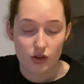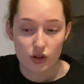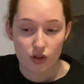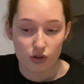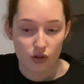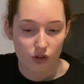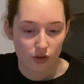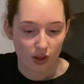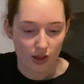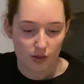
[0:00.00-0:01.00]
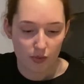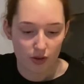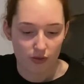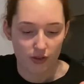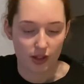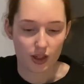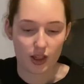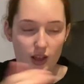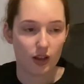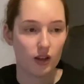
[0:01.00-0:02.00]
do you do that
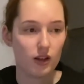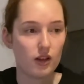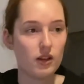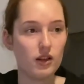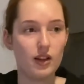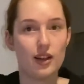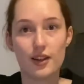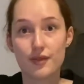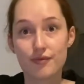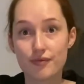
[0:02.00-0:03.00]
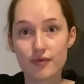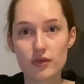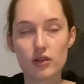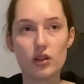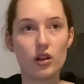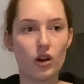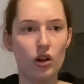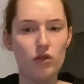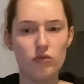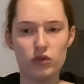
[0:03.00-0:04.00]
perfectly? Like,
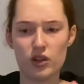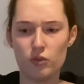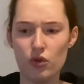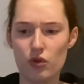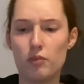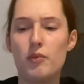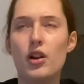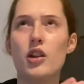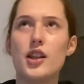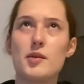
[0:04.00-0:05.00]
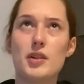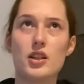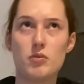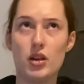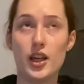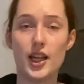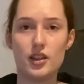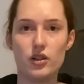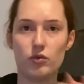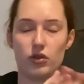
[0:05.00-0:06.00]
Oh, it's warm. I that's because my
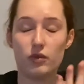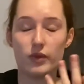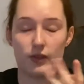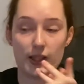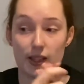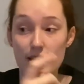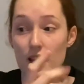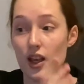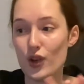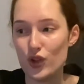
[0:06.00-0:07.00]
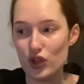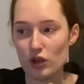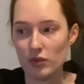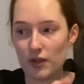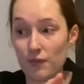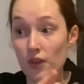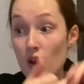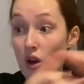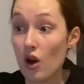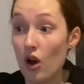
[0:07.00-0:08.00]
hands are warm, obviously. Stupid.
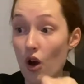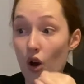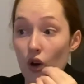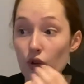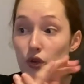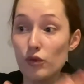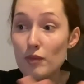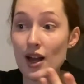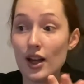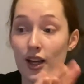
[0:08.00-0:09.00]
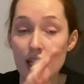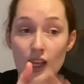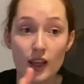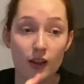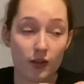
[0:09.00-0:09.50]
Oh my.